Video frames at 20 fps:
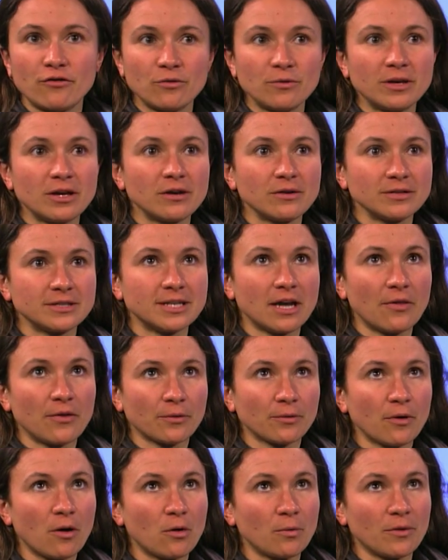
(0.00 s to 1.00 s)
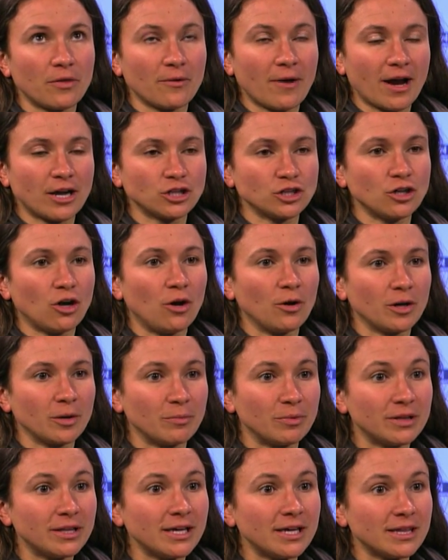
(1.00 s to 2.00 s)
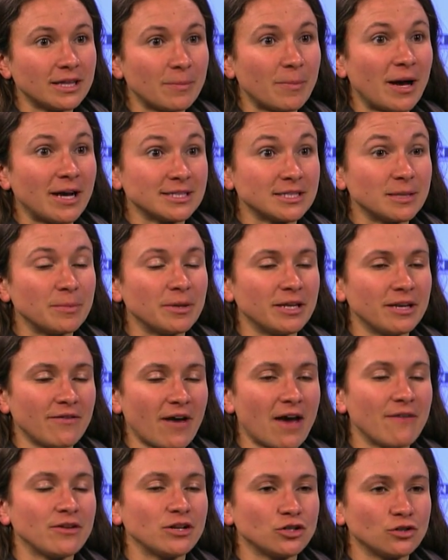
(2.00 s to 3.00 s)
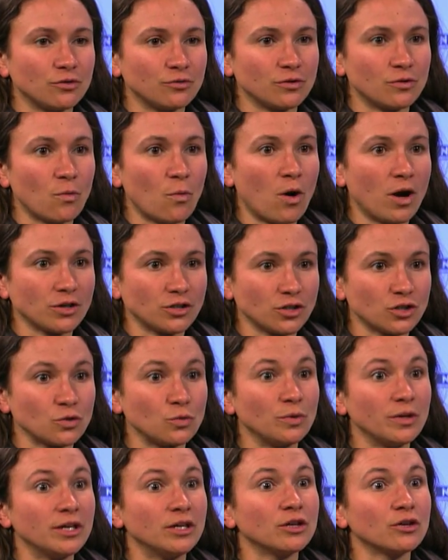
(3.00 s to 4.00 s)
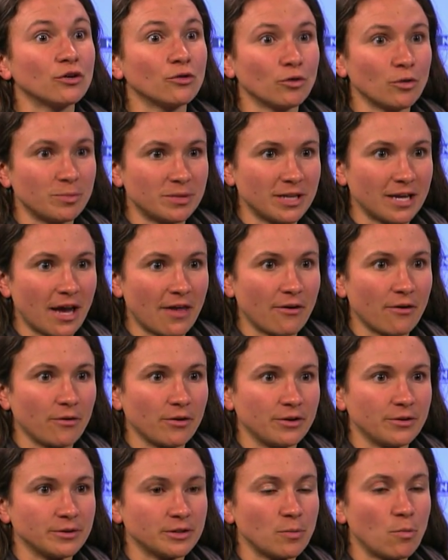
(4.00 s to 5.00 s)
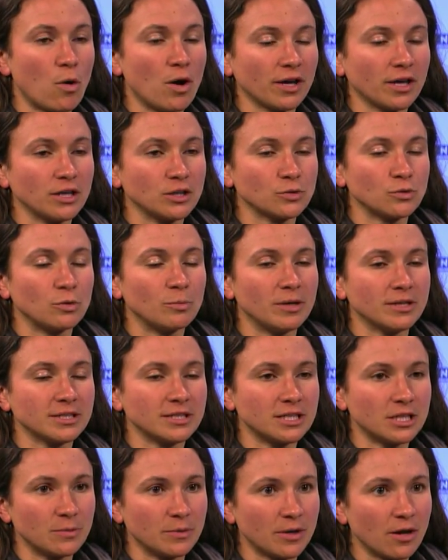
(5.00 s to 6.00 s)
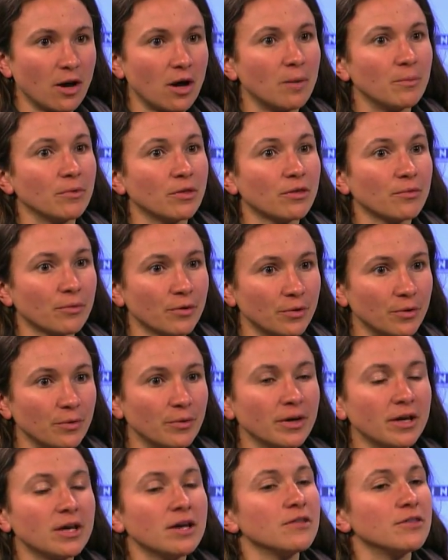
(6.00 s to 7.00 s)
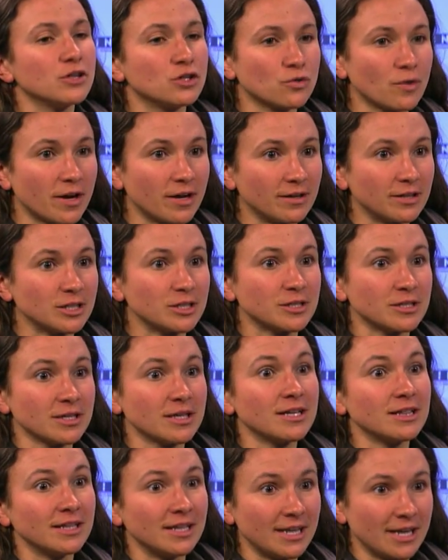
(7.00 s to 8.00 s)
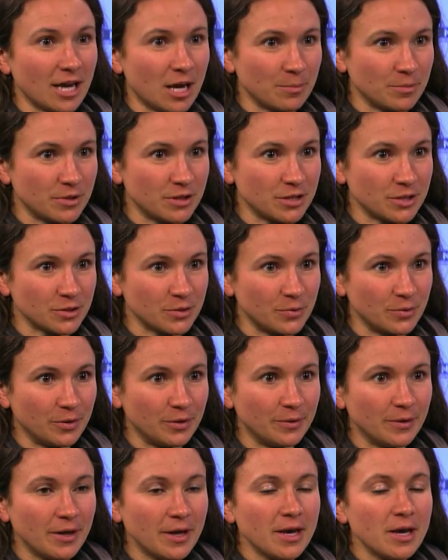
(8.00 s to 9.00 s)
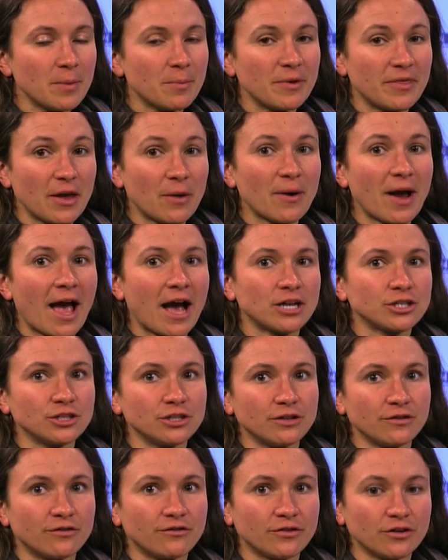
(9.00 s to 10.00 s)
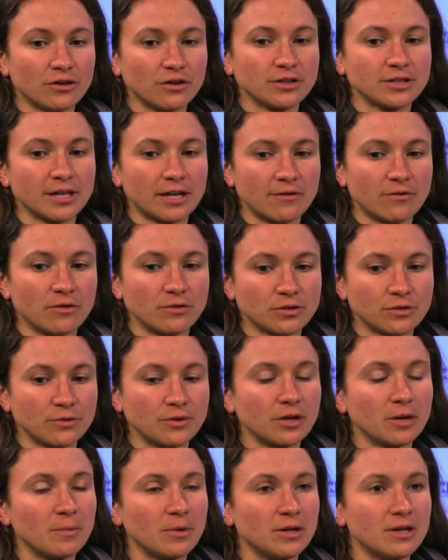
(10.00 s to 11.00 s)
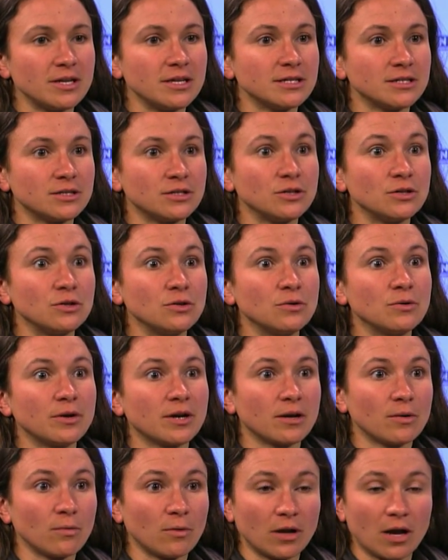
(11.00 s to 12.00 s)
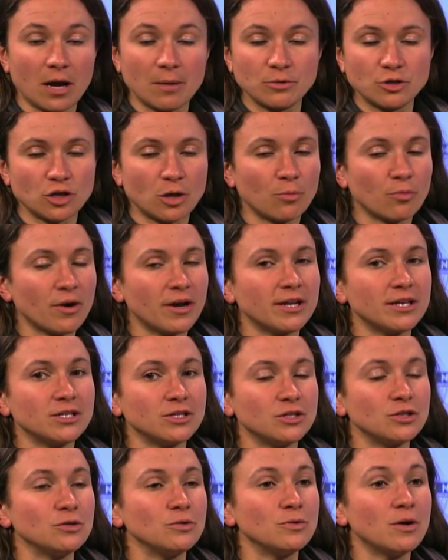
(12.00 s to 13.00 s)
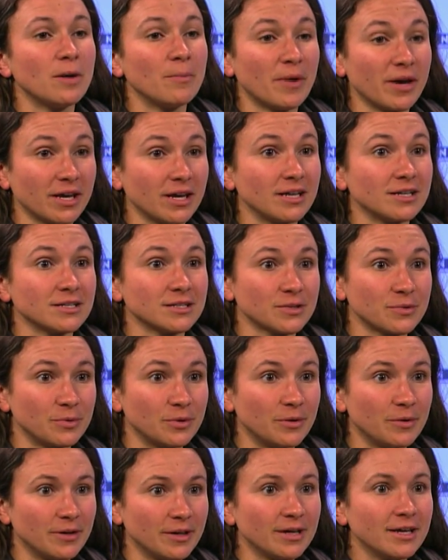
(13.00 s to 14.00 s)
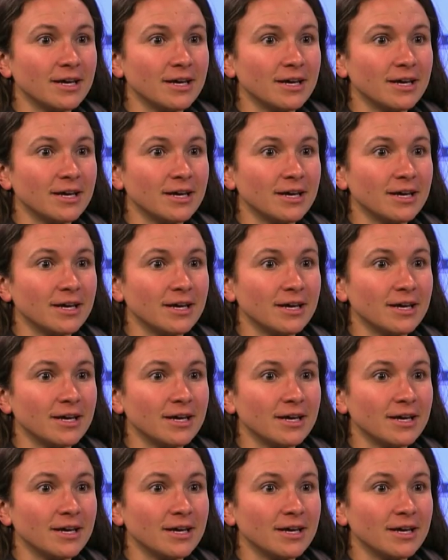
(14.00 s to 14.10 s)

few years down the road when they're actually all complete, the possibility of having children walk to school in a group together, you know, some walking school buses that would come through the trails leading up to the school. But they were actually the first out of those three communities to um, jump right into biking to school.